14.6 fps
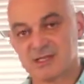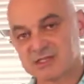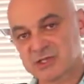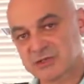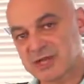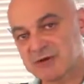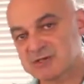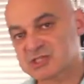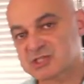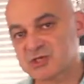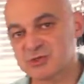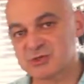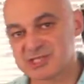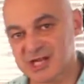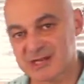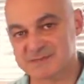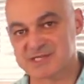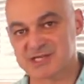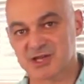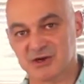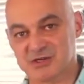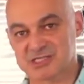So there are two
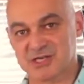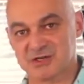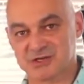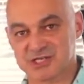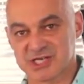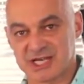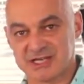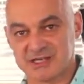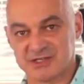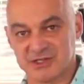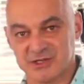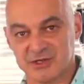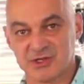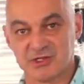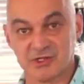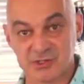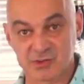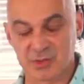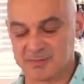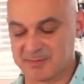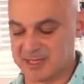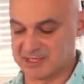types of cocktail shaker that you can
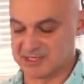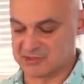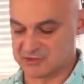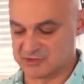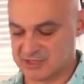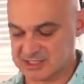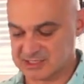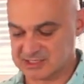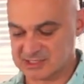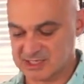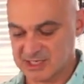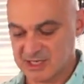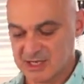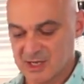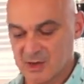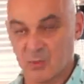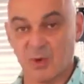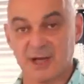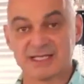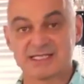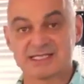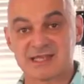use when making drinks.
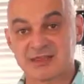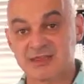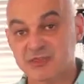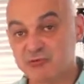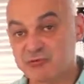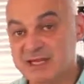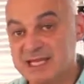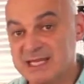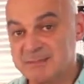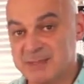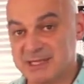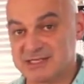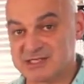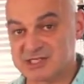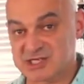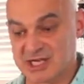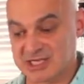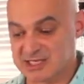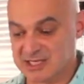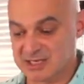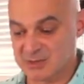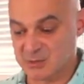One is the 3-piece
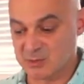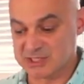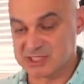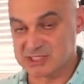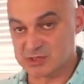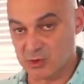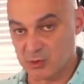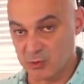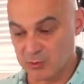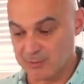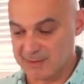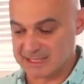shaker, which is all